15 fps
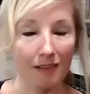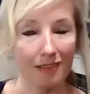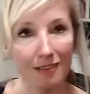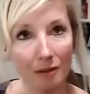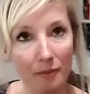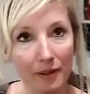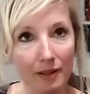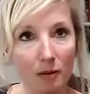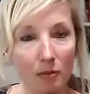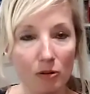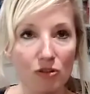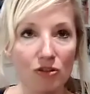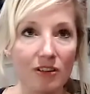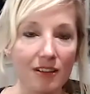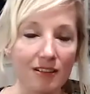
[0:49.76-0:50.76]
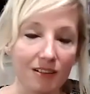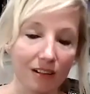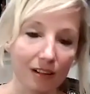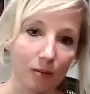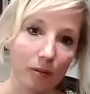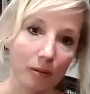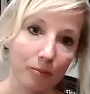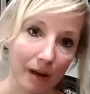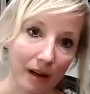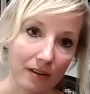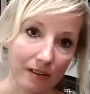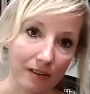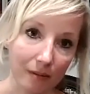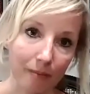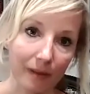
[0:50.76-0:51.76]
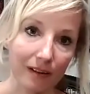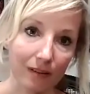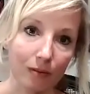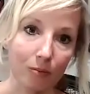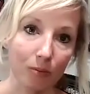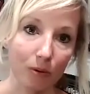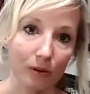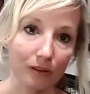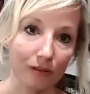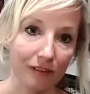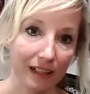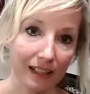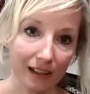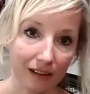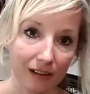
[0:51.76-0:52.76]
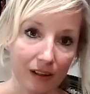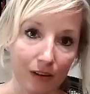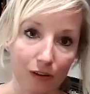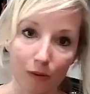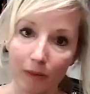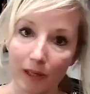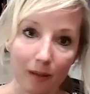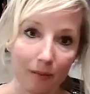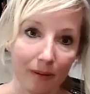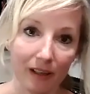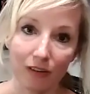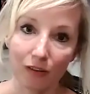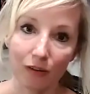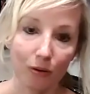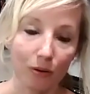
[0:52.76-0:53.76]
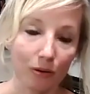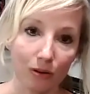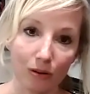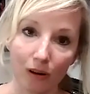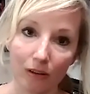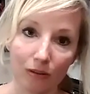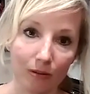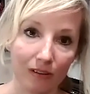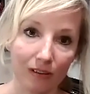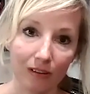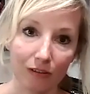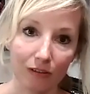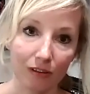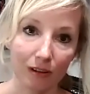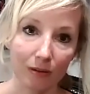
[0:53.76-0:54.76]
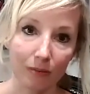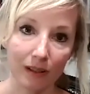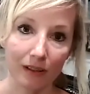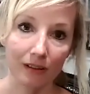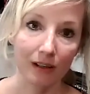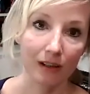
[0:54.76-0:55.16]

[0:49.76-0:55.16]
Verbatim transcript: something that was just a little bit better than best supportive care. So many patients could not receive treatment.